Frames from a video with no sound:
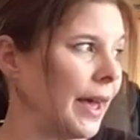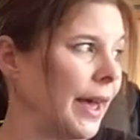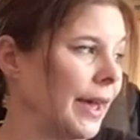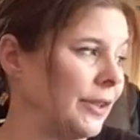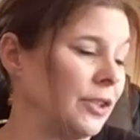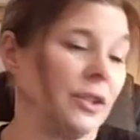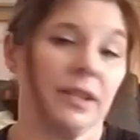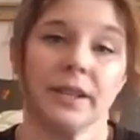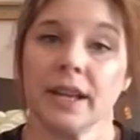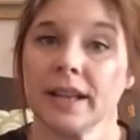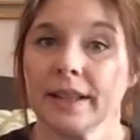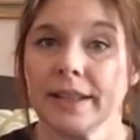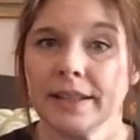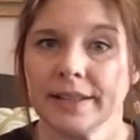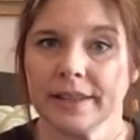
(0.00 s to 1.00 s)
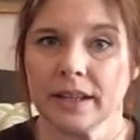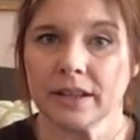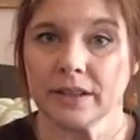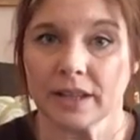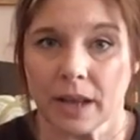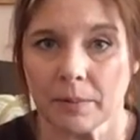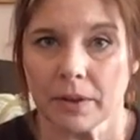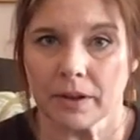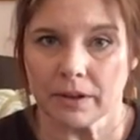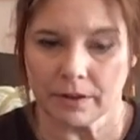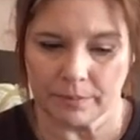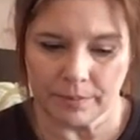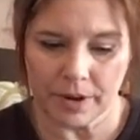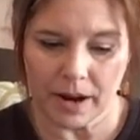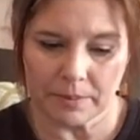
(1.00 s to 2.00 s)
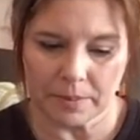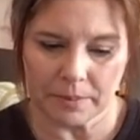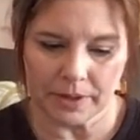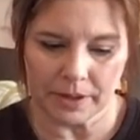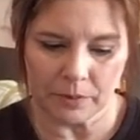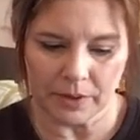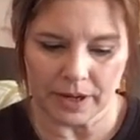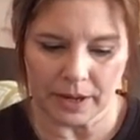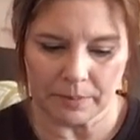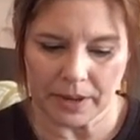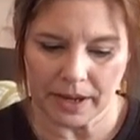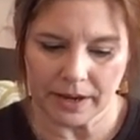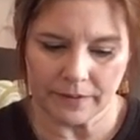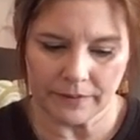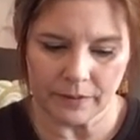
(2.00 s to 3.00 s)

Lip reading: I should at least get double probably what I paid